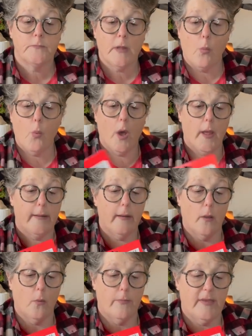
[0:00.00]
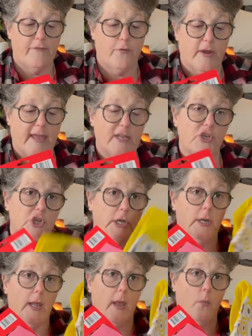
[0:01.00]
One will be for kitchen
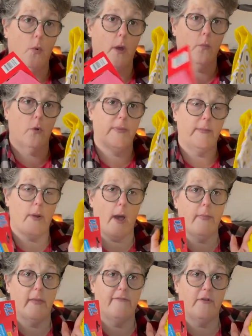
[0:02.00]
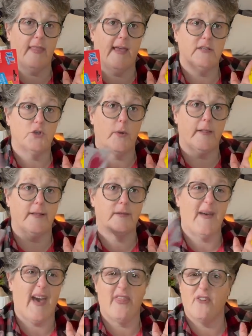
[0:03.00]
and one will be probably for like toilets,
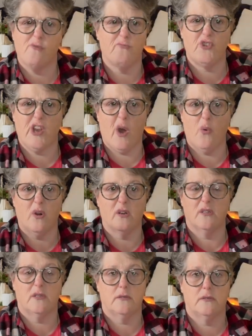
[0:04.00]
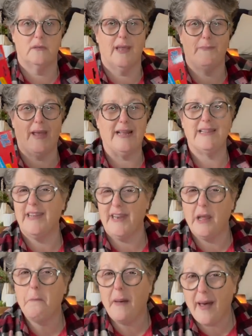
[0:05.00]
bathroom, showers in my
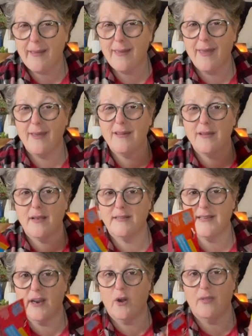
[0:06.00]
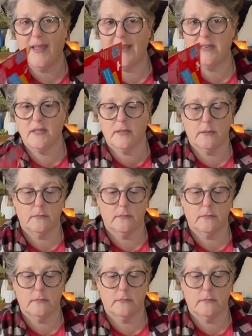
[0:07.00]
cleaning bucket because I don't like to